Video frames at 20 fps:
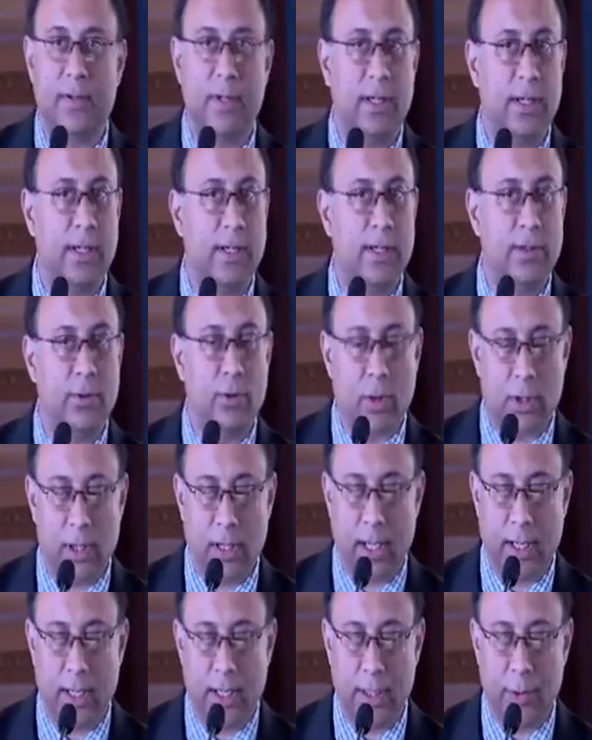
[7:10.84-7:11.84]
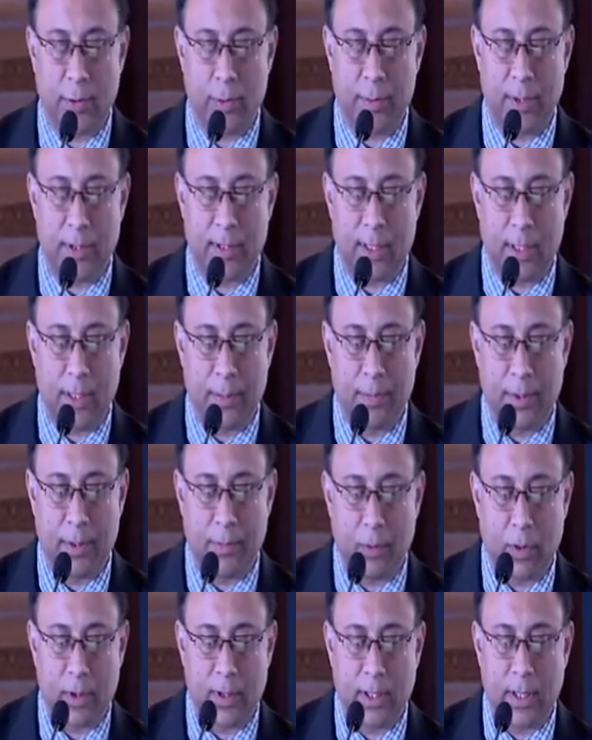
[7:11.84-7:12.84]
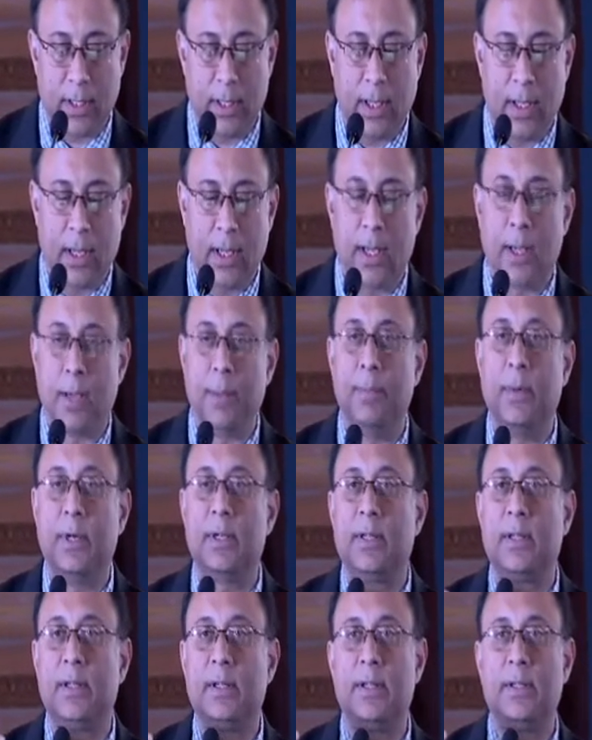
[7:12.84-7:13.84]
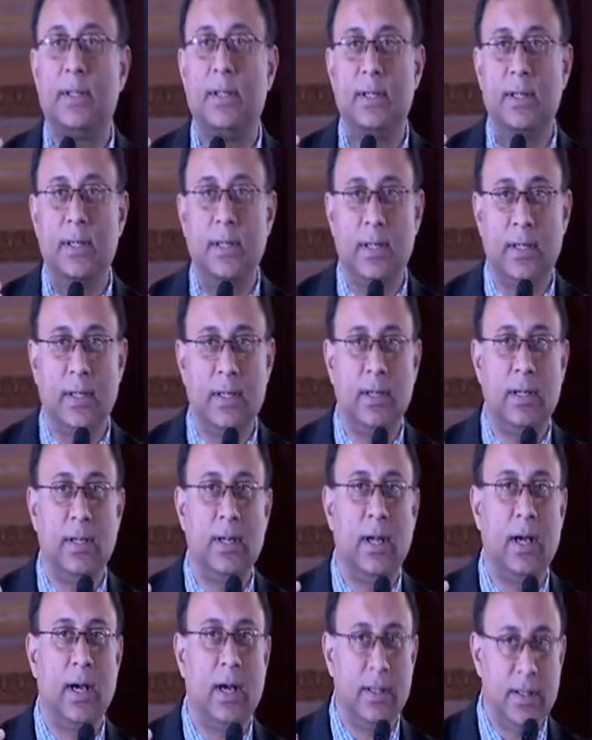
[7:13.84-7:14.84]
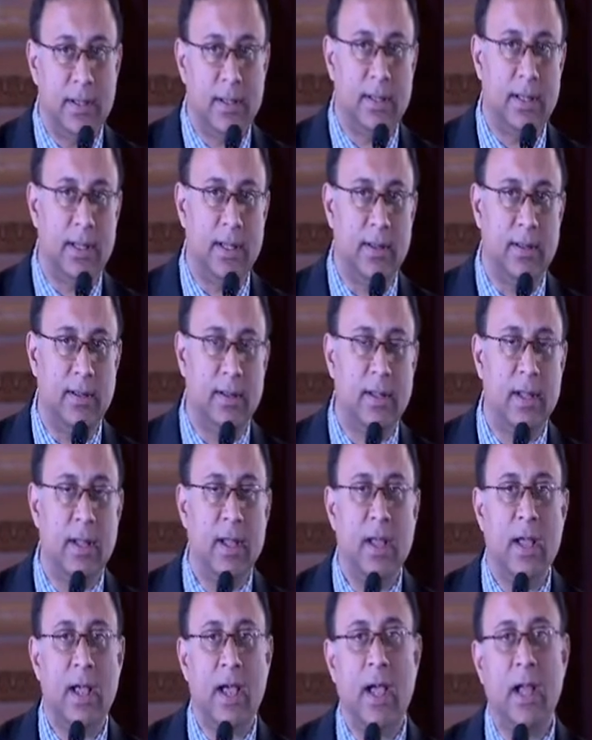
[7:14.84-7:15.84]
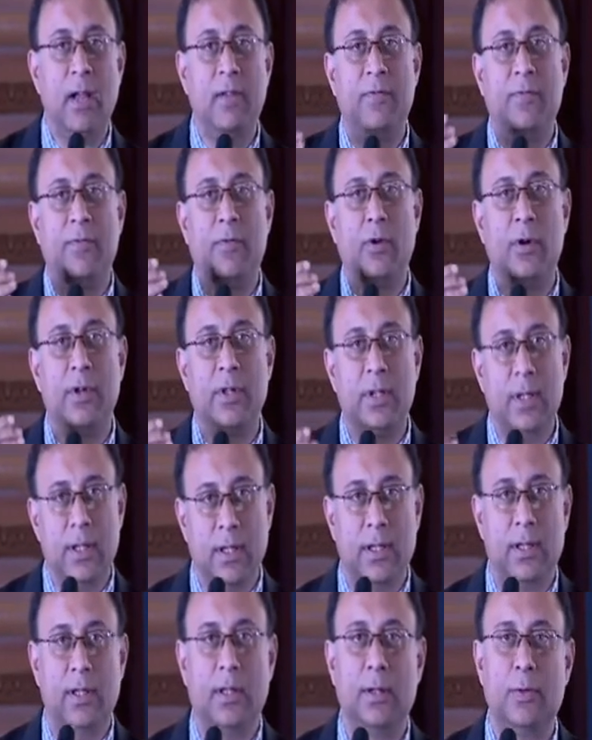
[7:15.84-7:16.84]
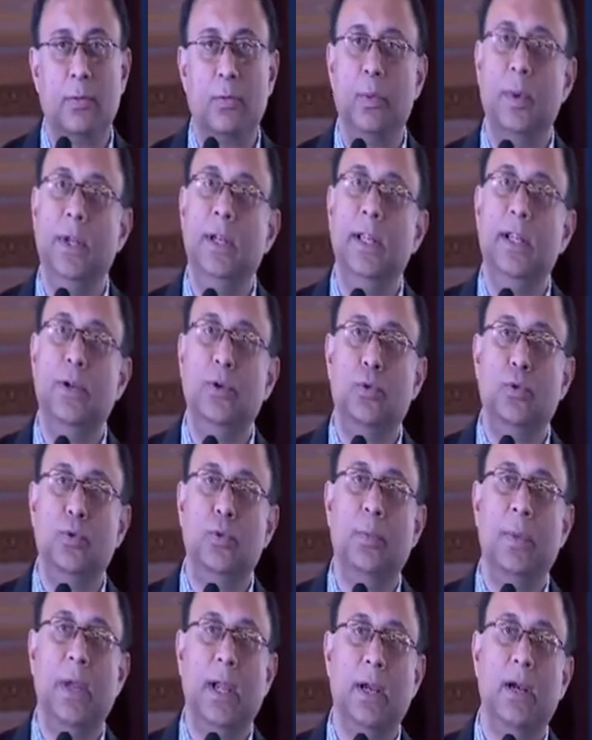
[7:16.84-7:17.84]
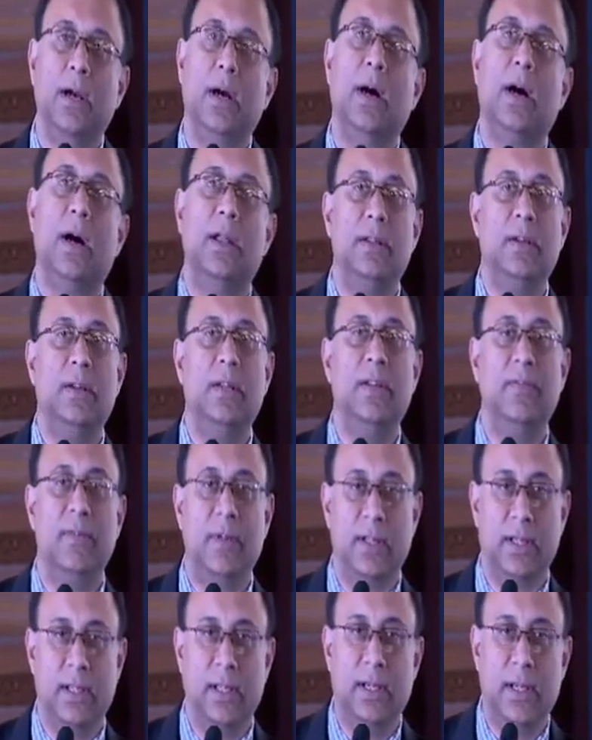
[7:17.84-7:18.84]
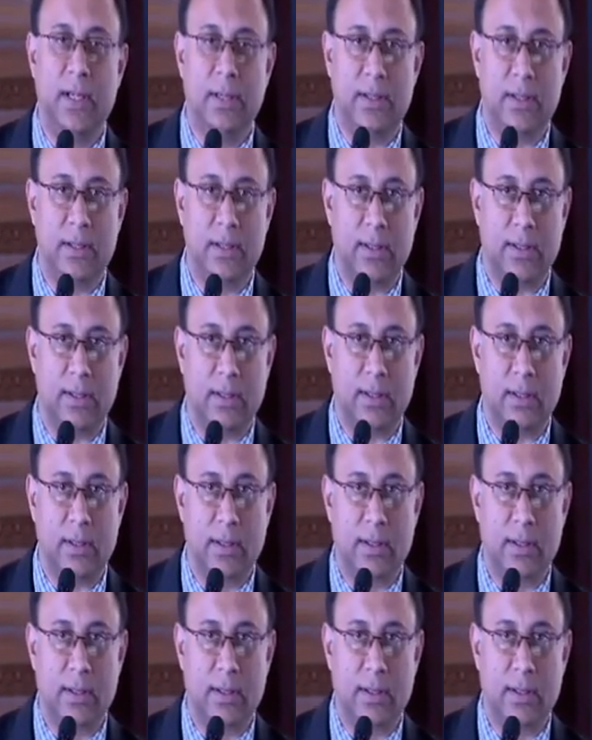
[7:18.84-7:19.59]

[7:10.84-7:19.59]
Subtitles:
then it is not likely to be cerebral palsy, but certain other things. And for this, we need to make other investigations,